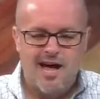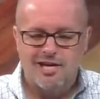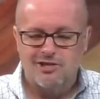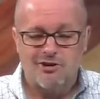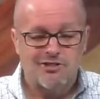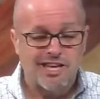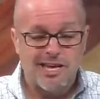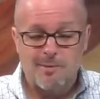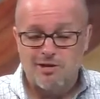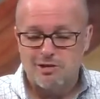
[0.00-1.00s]
I start
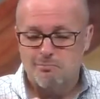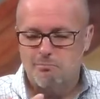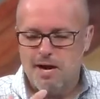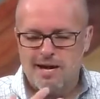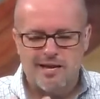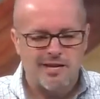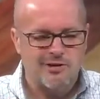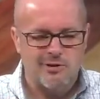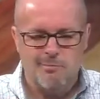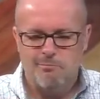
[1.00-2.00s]
thinking about just biting
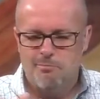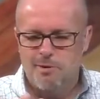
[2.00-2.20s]
into a